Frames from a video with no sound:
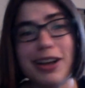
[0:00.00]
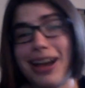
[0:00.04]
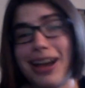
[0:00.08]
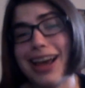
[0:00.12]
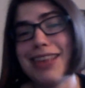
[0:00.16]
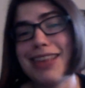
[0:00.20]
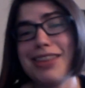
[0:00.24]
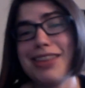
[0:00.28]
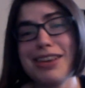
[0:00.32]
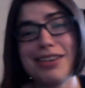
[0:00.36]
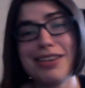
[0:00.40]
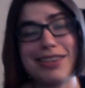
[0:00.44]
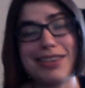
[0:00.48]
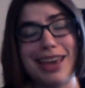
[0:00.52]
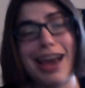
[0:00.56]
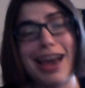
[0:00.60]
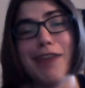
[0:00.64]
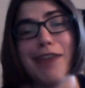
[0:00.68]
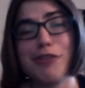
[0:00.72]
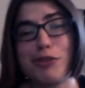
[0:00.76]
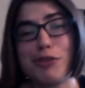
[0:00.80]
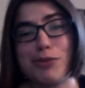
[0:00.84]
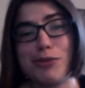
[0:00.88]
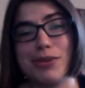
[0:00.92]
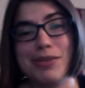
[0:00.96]
I think
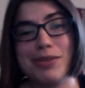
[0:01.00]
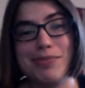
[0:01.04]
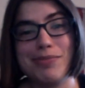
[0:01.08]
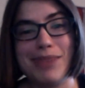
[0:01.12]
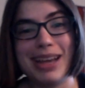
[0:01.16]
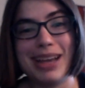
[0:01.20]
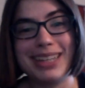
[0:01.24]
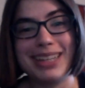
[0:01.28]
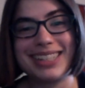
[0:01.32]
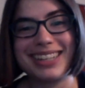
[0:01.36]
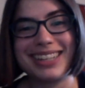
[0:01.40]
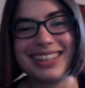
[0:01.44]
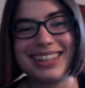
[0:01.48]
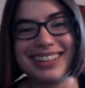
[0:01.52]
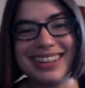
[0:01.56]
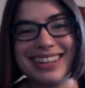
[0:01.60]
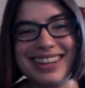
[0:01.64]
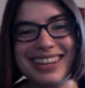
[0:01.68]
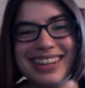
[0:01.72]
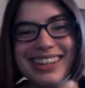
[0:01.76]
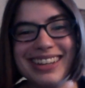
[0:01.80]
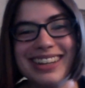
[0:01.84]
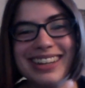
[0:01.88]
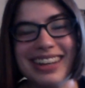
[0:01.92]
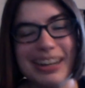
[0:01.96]
everyone
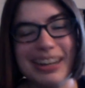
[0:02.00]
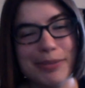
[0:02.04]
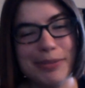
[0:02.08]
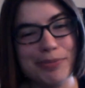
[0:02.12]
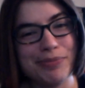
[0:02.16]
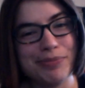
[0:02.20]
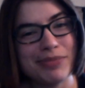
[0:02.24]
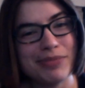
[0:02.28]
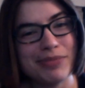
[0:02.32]
basically that